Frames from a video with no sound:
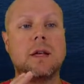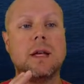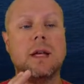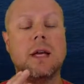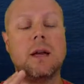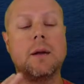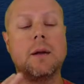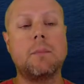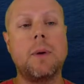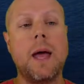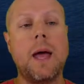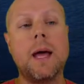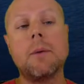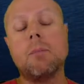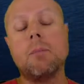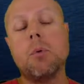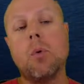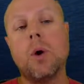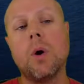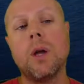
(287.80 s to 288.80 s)
at a
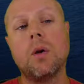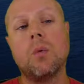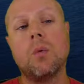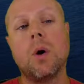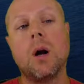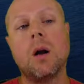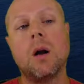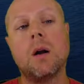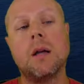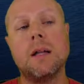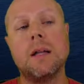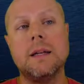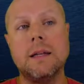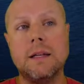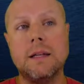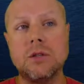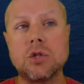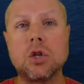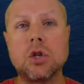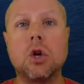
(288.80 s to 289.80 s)
point where it
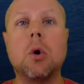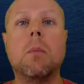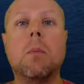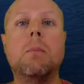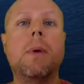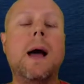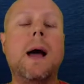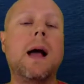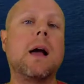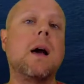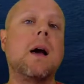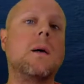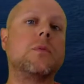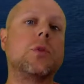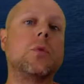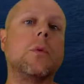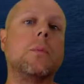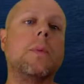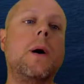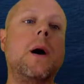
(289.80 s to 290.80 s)
needs to go back up
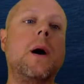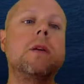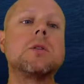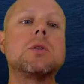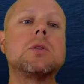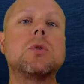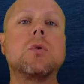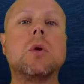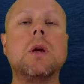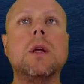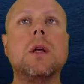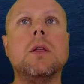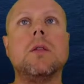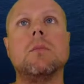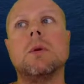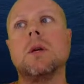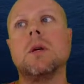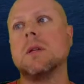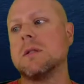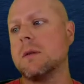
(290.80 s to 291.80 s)
to the repository, either
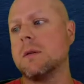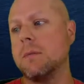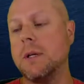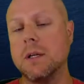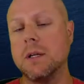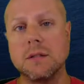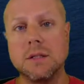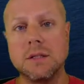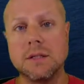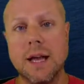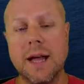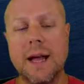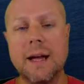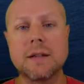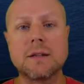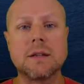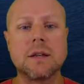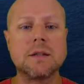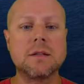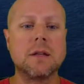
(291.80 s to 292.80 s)
because somebody else needs to
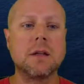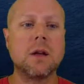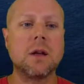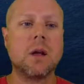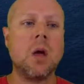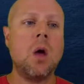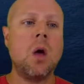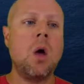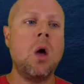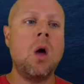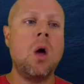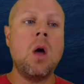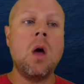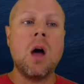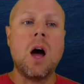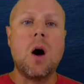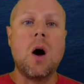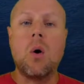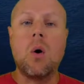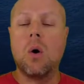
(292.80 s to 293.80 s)
access it,
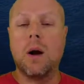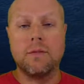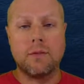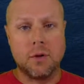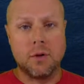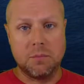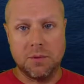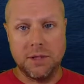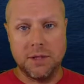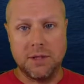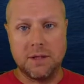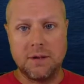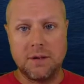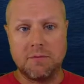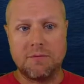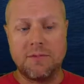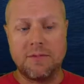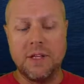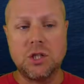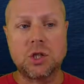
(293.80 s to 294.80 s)
or I've completed a
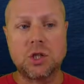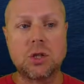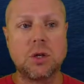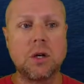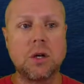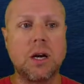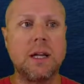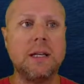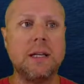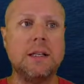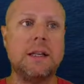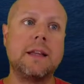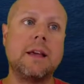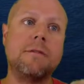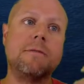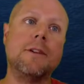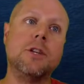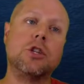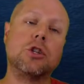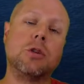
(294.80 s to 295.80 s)
feature and I need to get
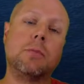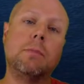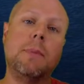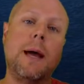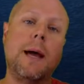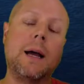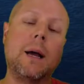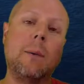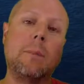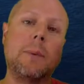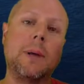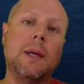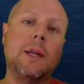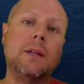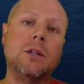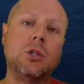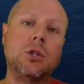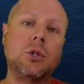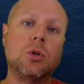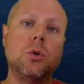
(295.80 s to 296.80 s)
that feature back up
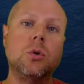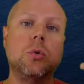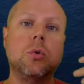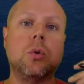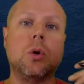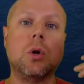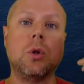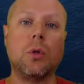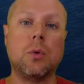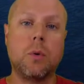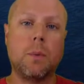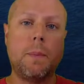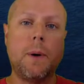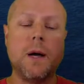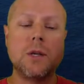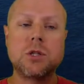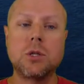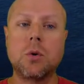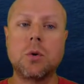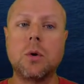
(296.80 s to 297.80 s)
into the
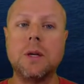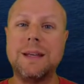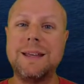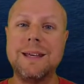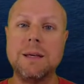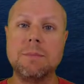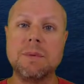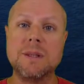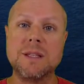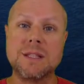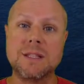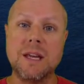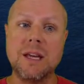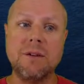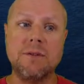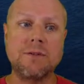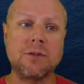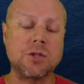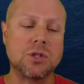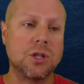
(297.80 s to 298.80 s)
repository to keep it
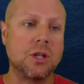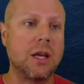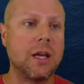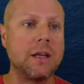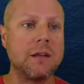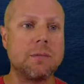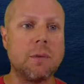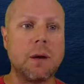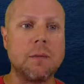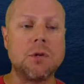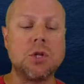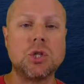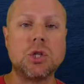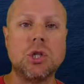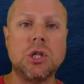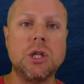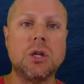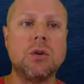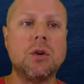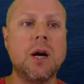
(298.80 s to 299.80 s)
safe just in case my
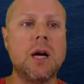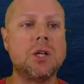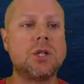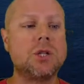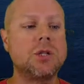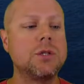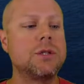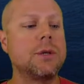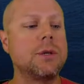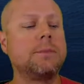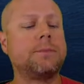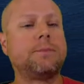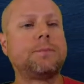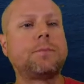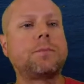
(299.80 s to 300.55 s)
machine crashes,